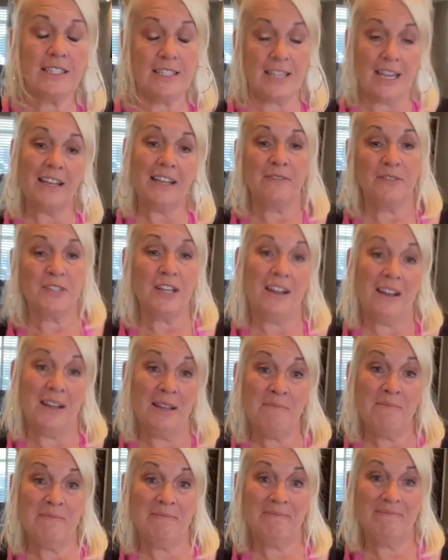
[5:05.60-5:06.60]
of time,
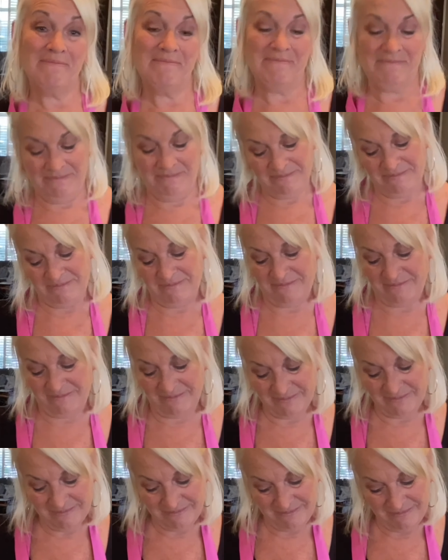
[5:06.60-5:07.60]

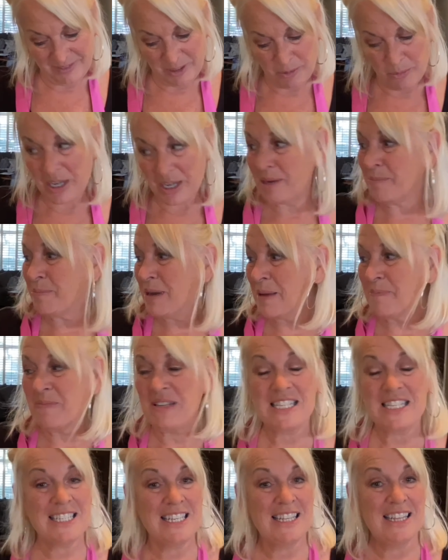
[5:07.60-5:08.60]
we're gonna pop
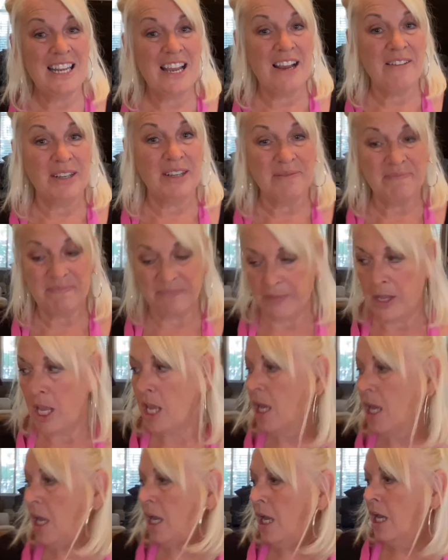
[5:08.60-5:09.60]
this in the oven.
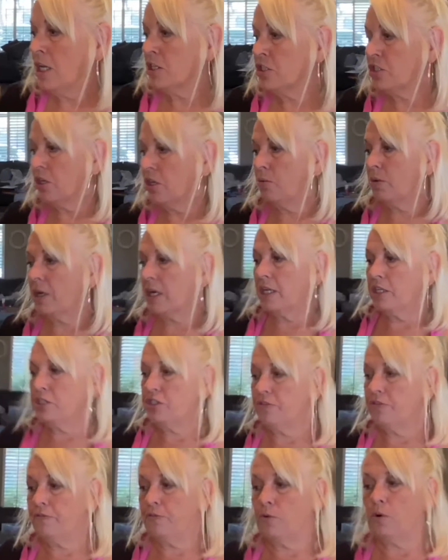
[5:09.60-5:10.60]
So we're gonna do
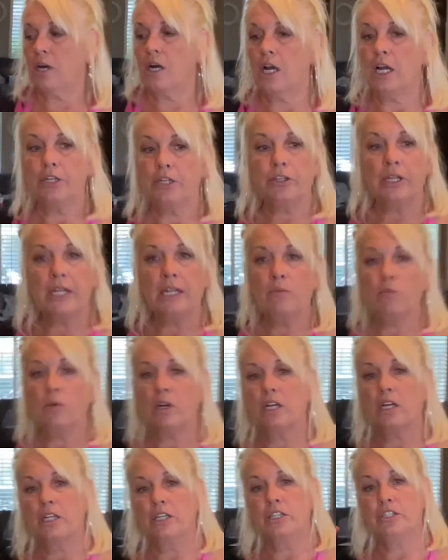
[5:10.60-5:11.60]
400, we're
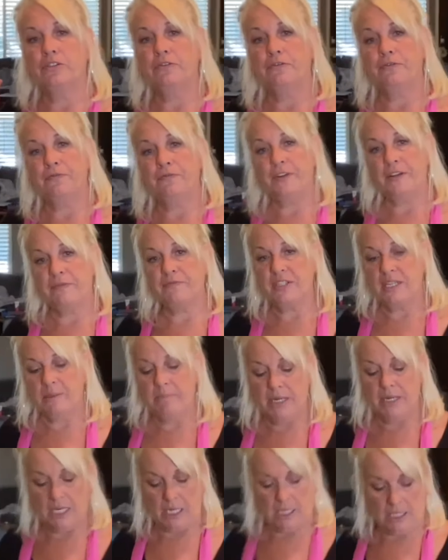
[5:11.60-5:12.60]
gonna do 50
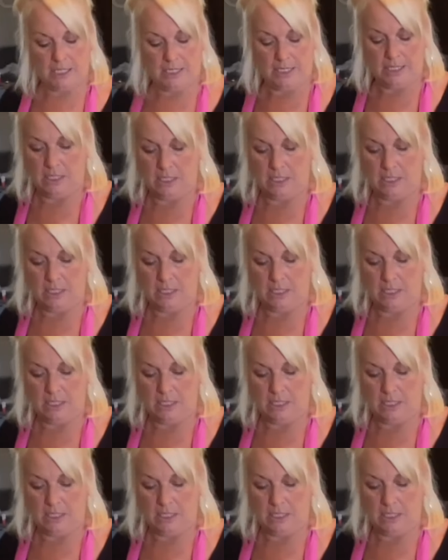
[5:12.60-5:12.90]
minutes.